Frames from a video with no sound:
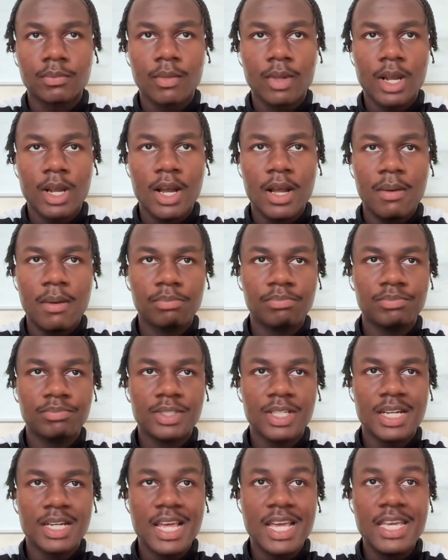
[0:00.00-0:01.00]

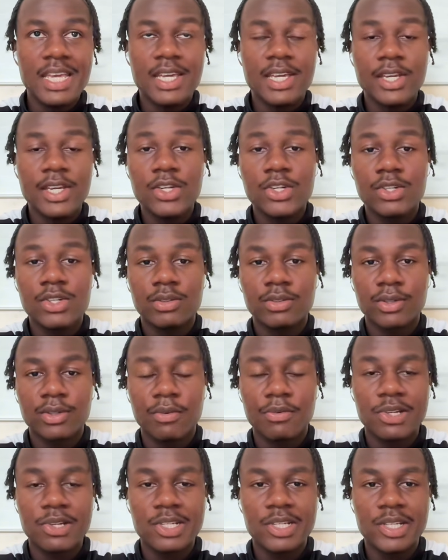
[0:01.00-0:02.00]
Late-ish.
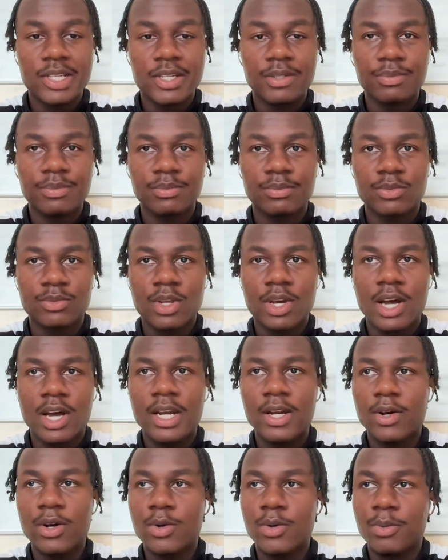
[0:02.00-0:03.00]
Obviously, I
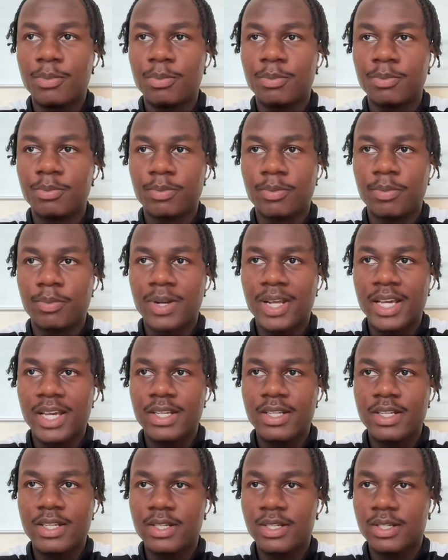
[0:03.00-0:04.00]
know
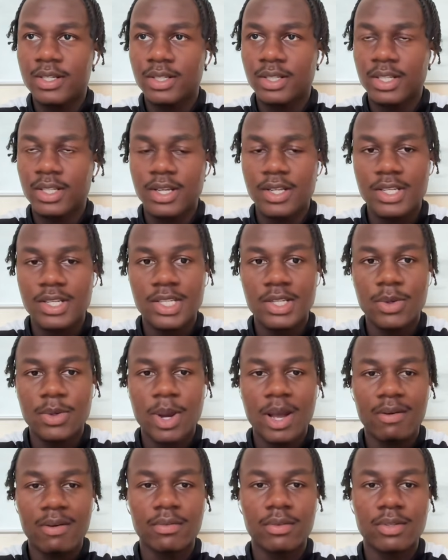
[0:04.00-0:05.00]
players that still
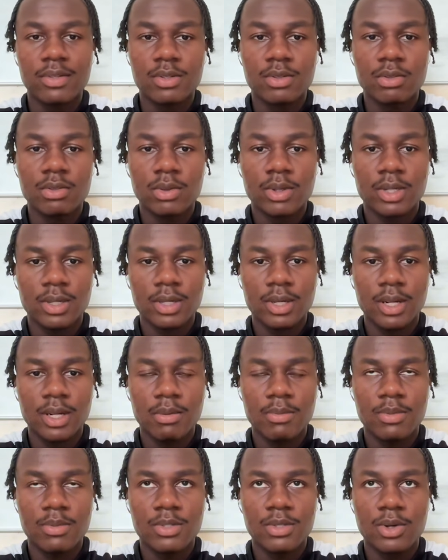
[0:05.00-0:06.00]
haven't sorted
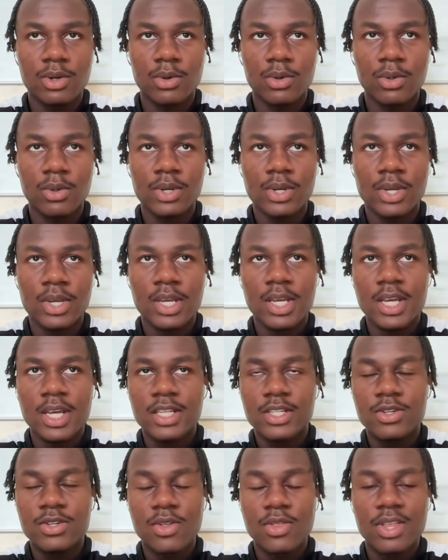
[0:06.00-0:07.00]
clubs, so
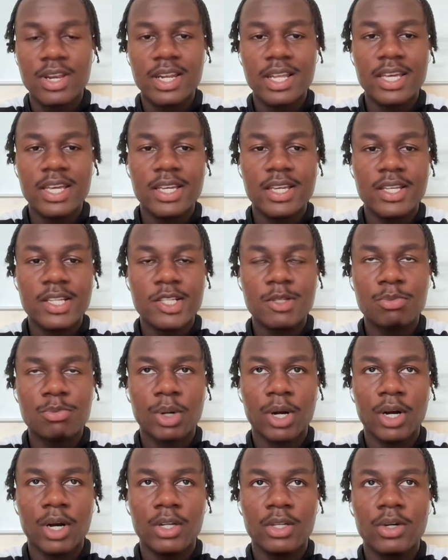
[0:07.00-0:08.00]
it's not the latest,
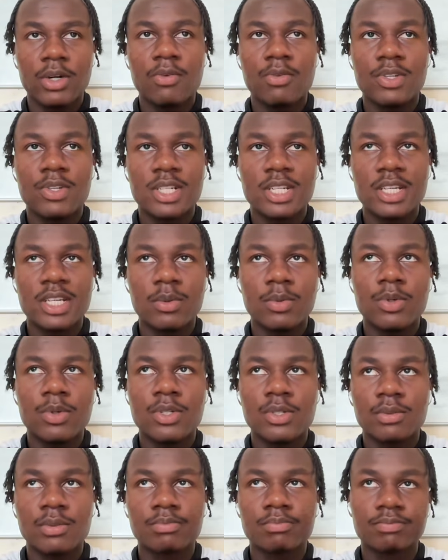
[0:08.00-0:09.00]
but obviously it
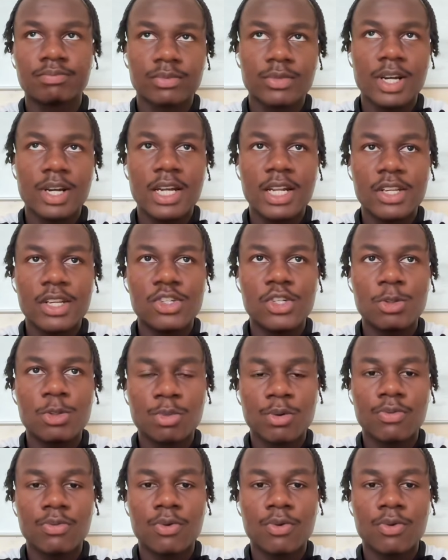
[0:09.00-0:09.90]
was kind of just